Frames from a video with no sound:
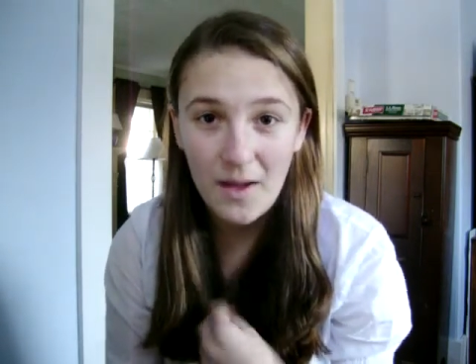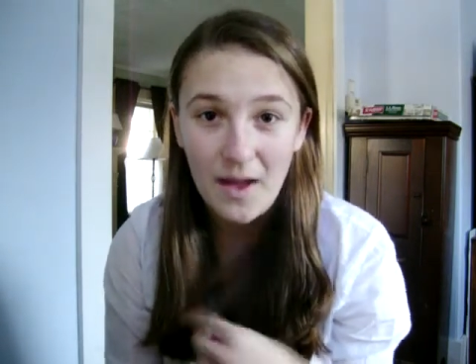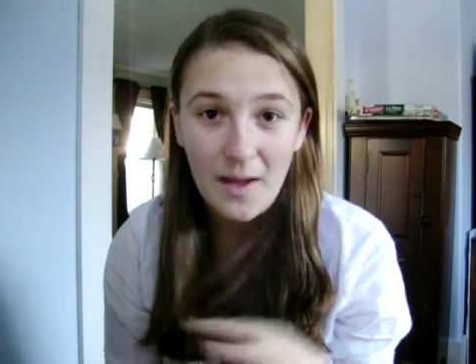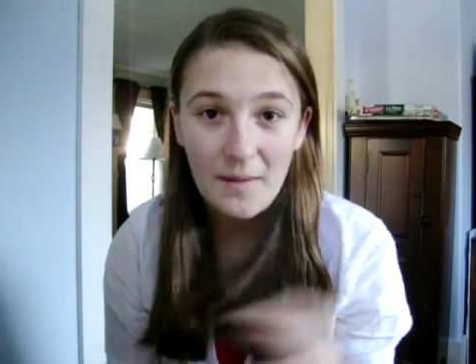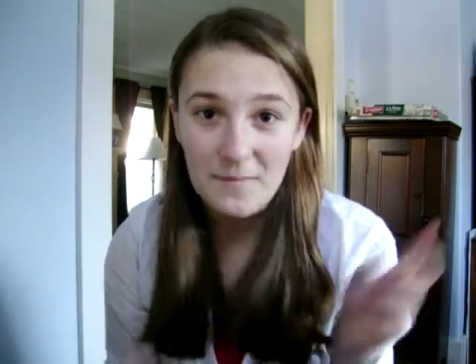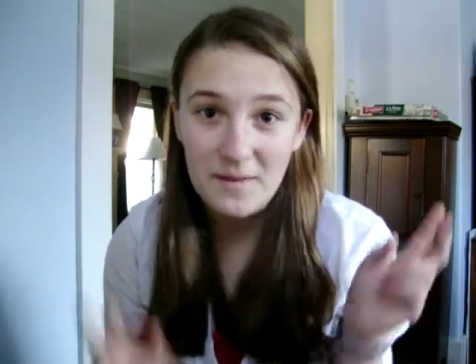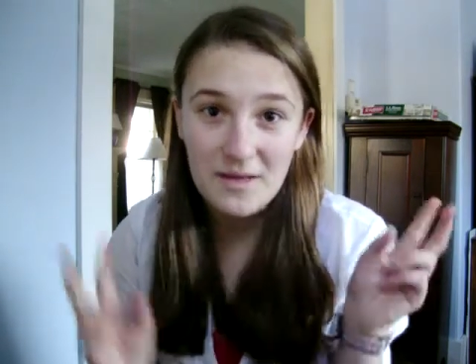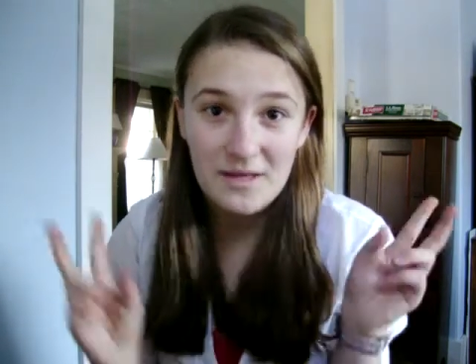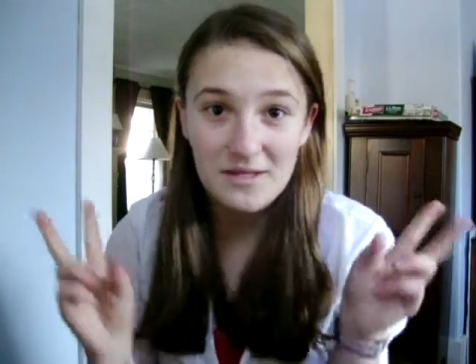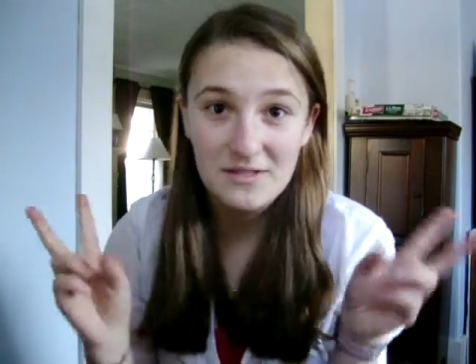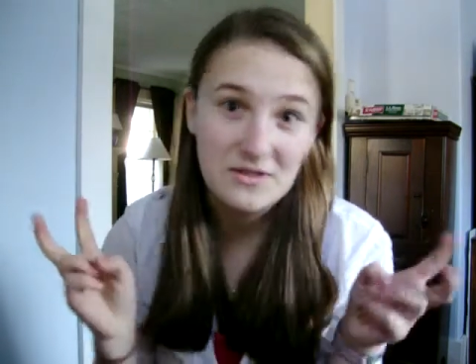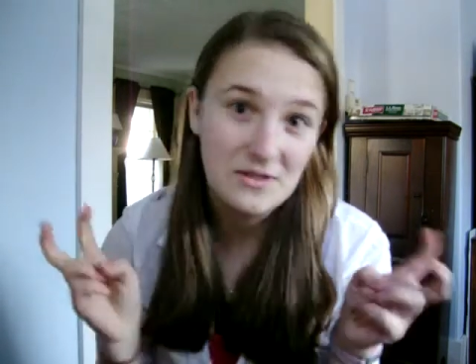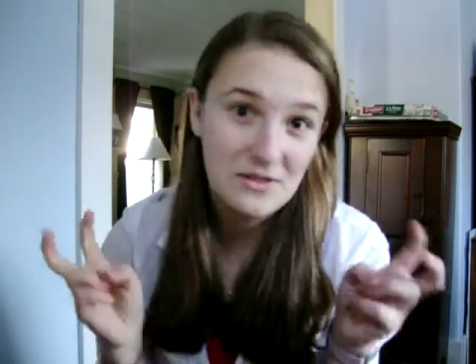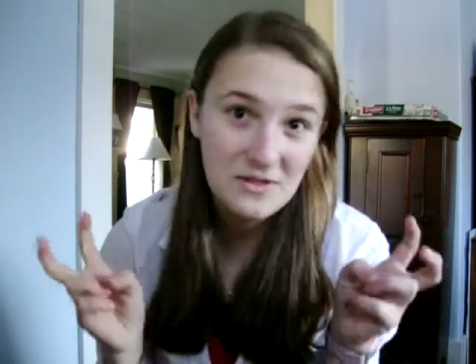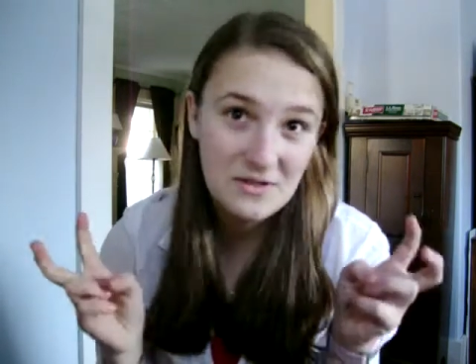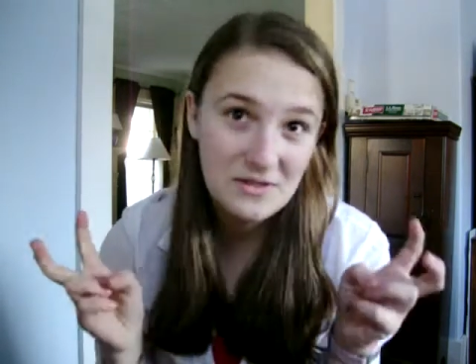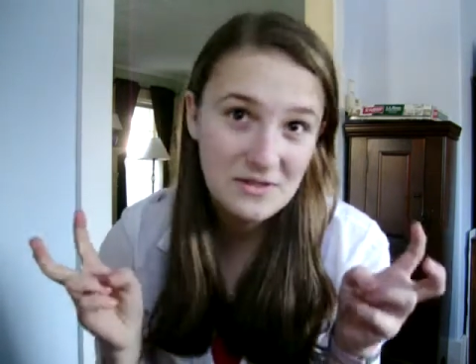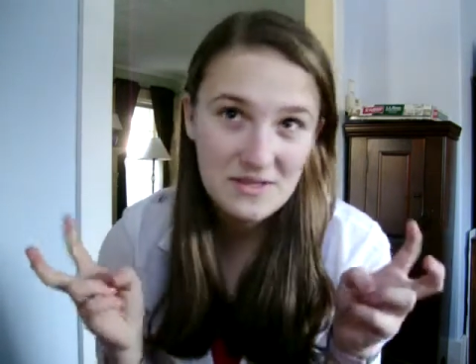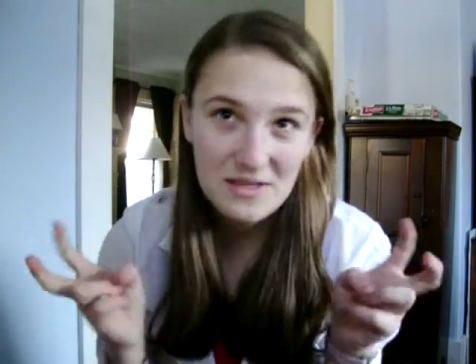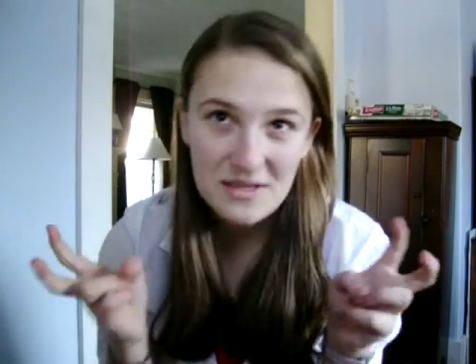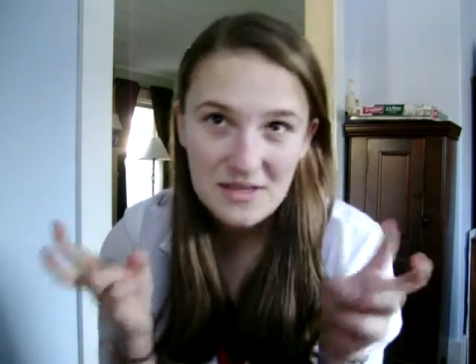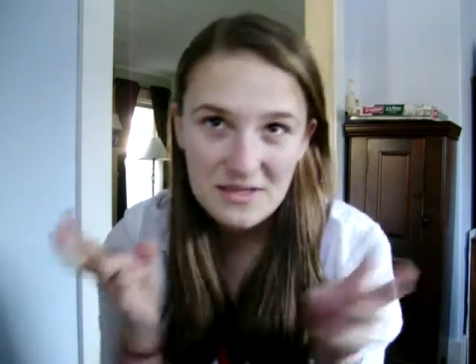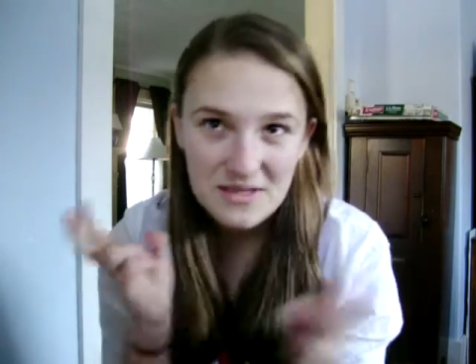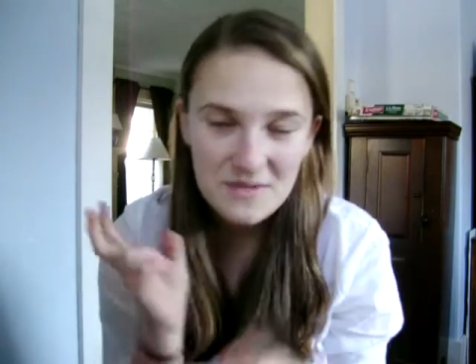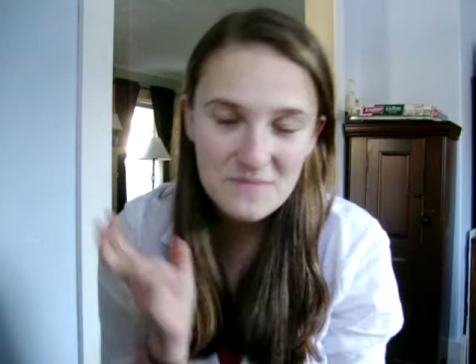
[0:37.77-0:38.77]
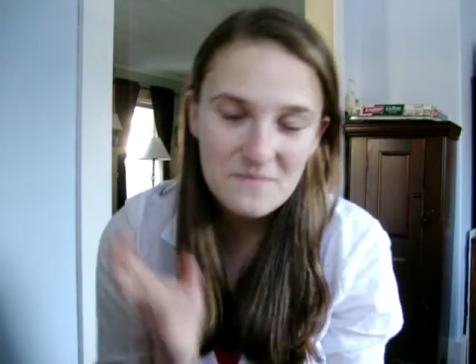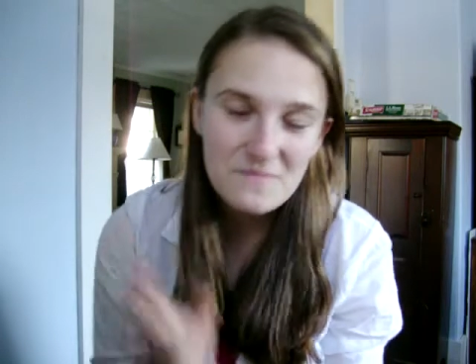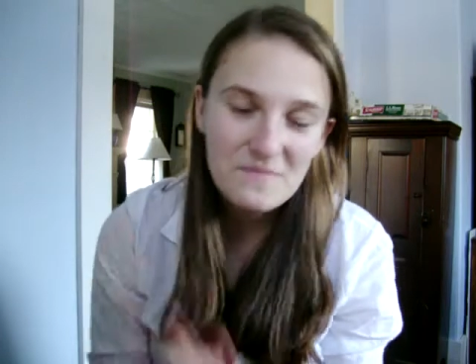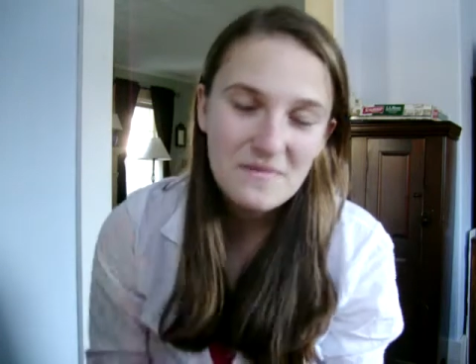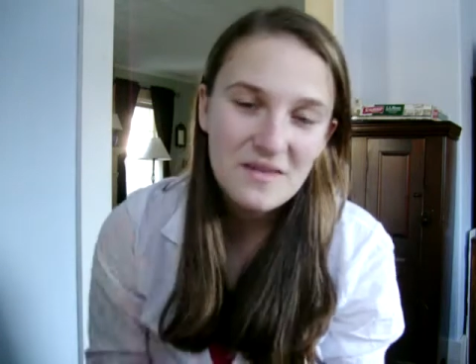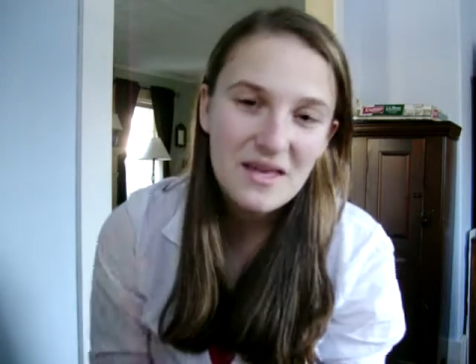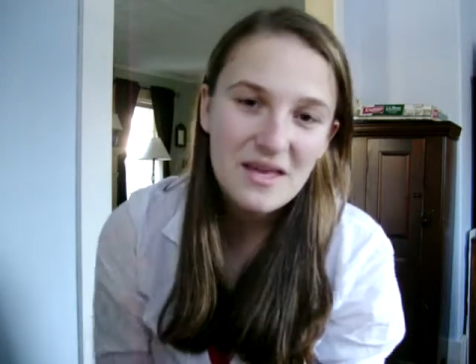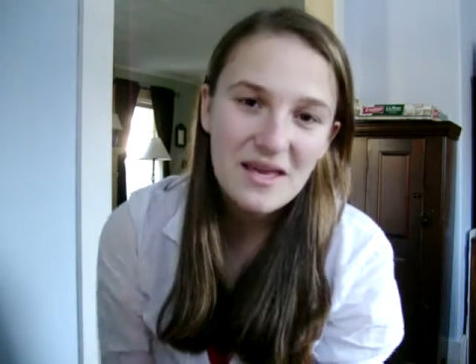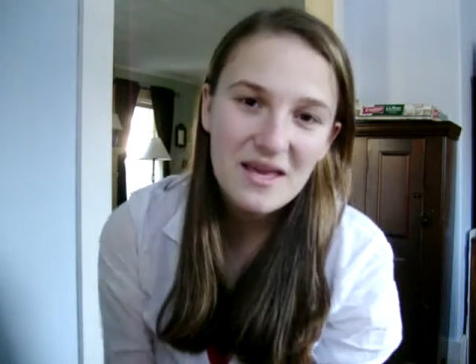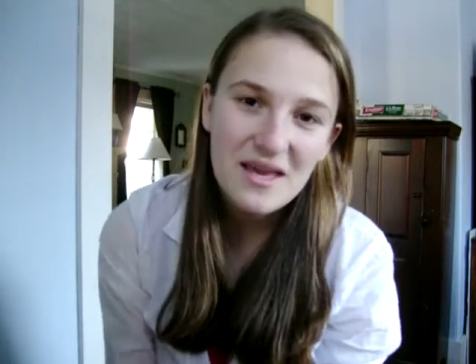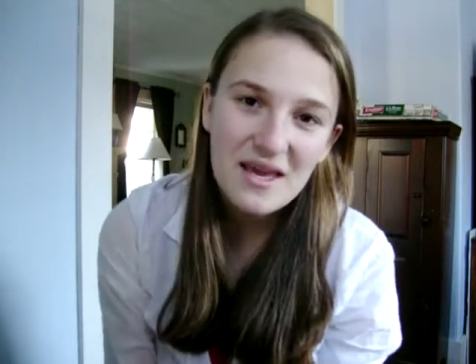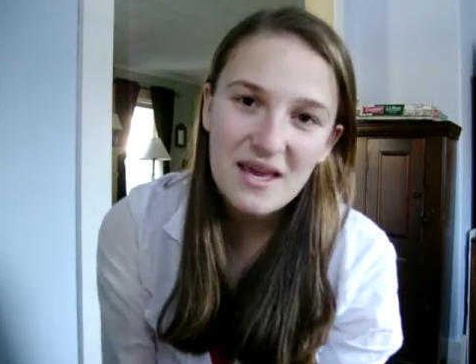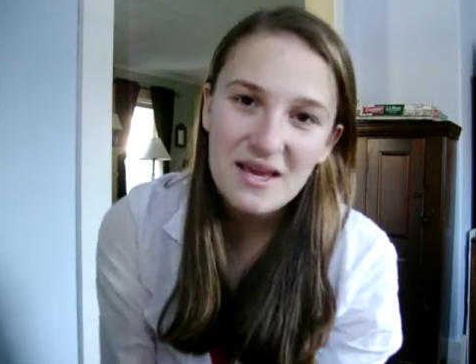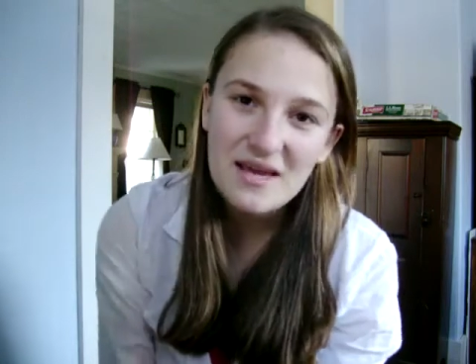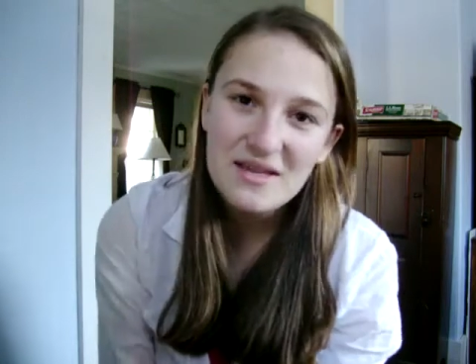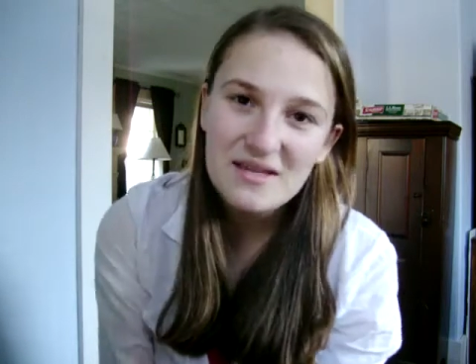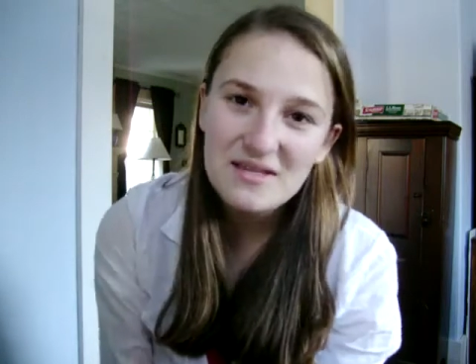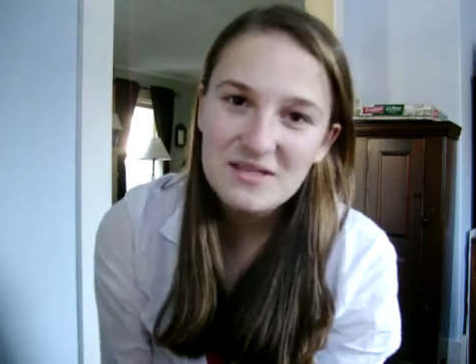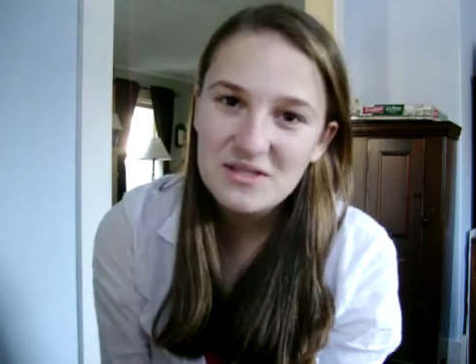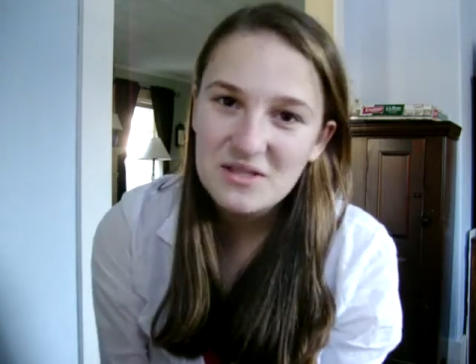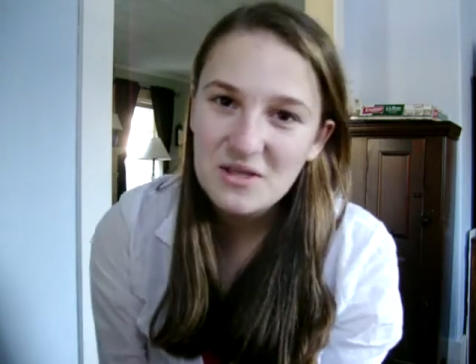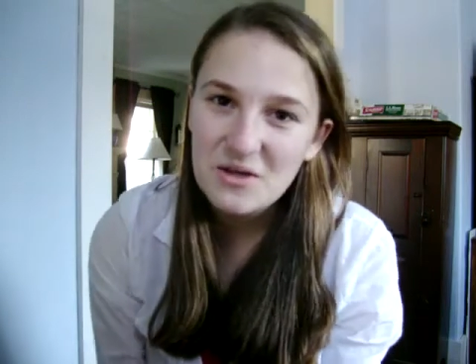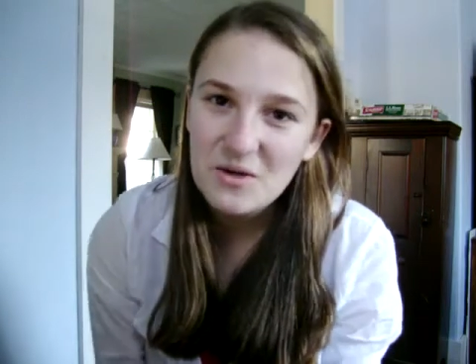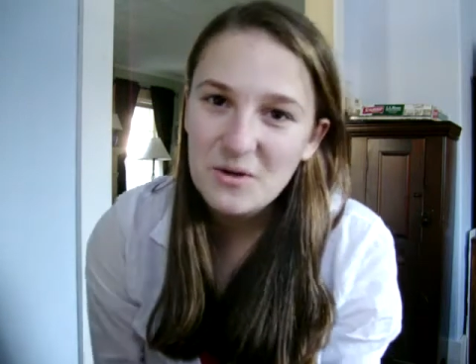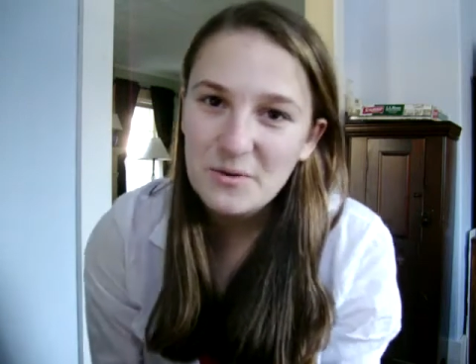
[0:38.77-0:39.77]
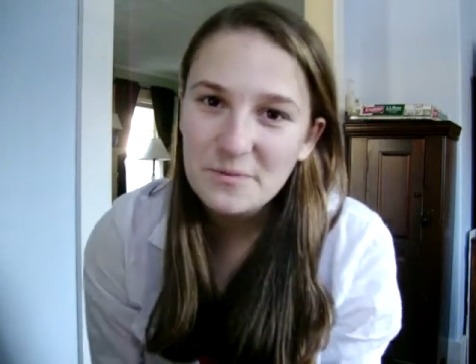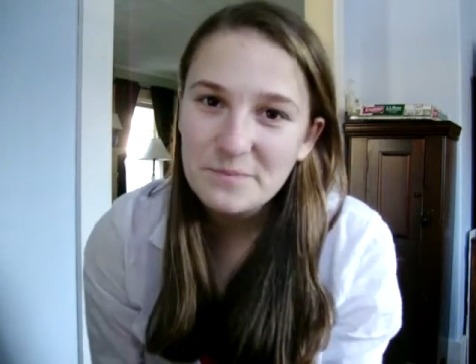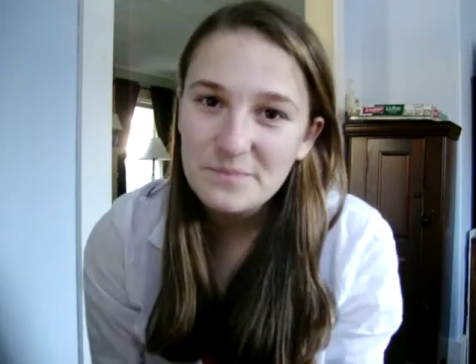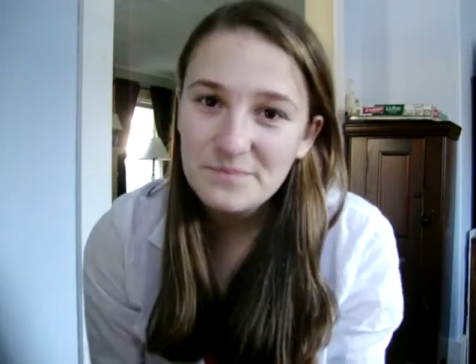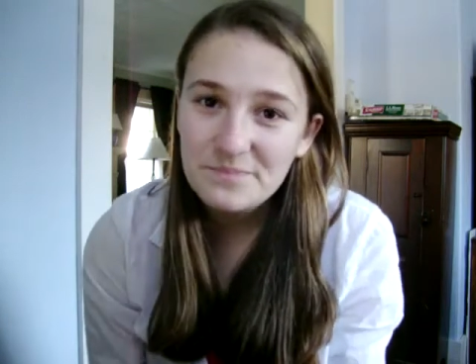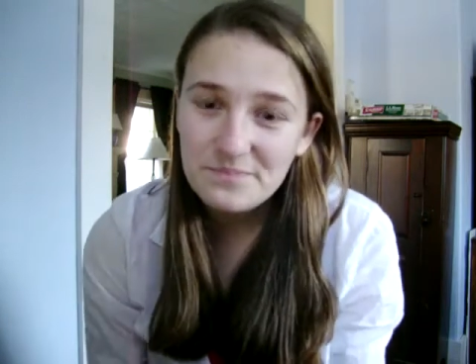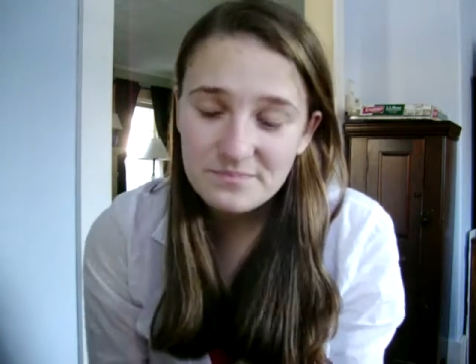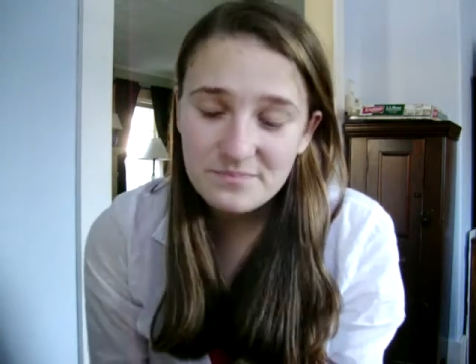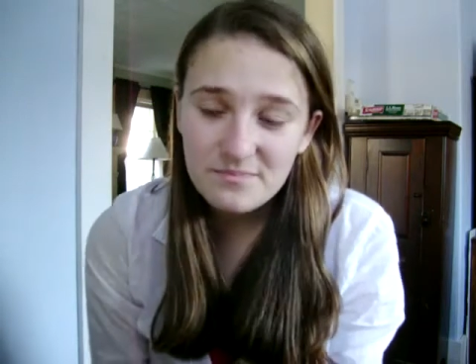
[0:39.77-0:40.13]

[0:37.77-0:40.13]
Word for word: I'm a synesthete and so